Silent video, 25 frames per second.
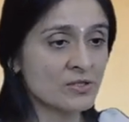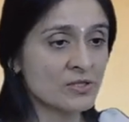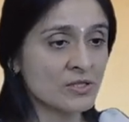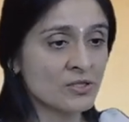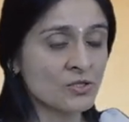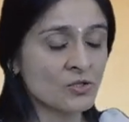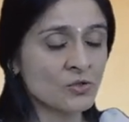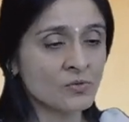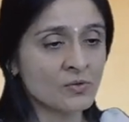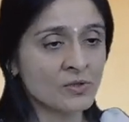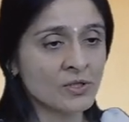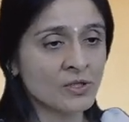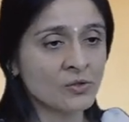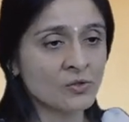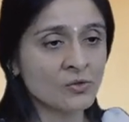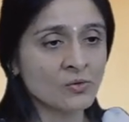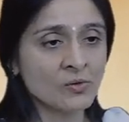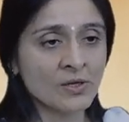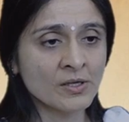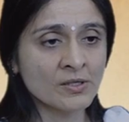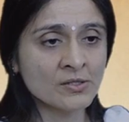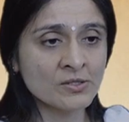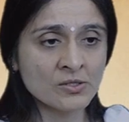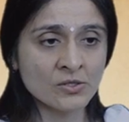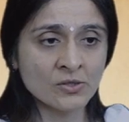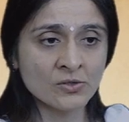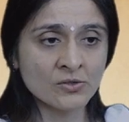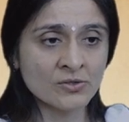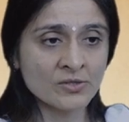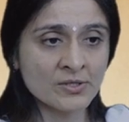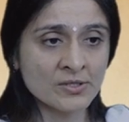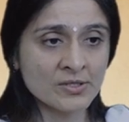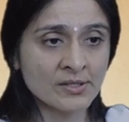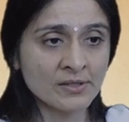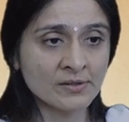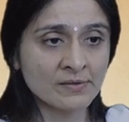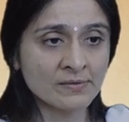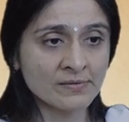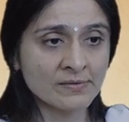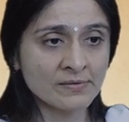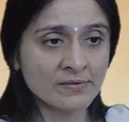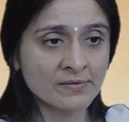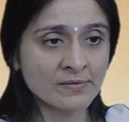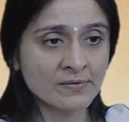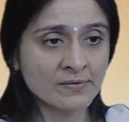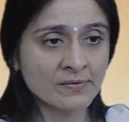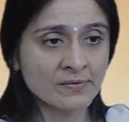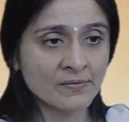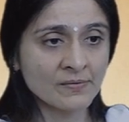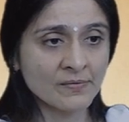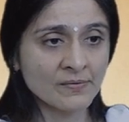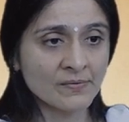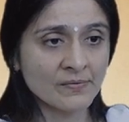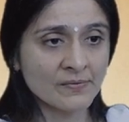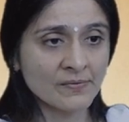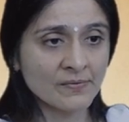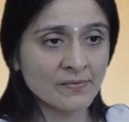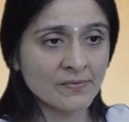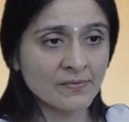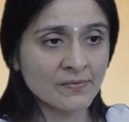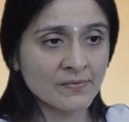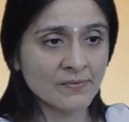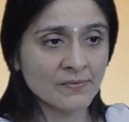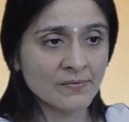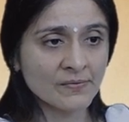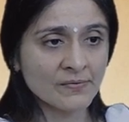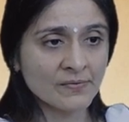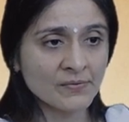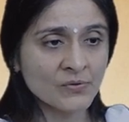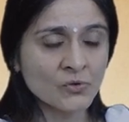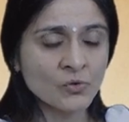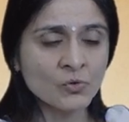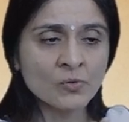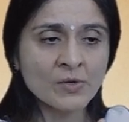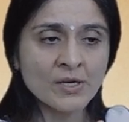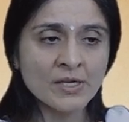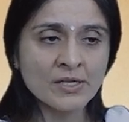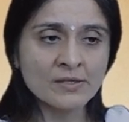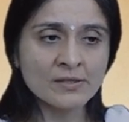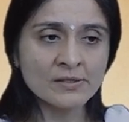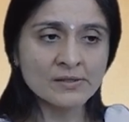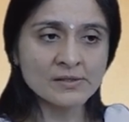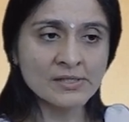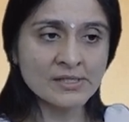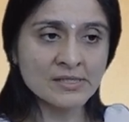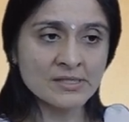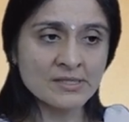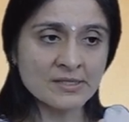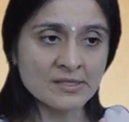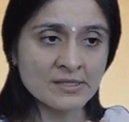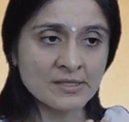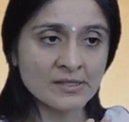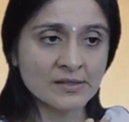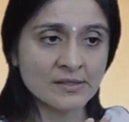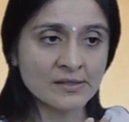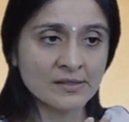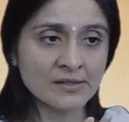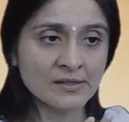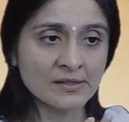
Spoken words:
that you need to ask yourself. Do I really see?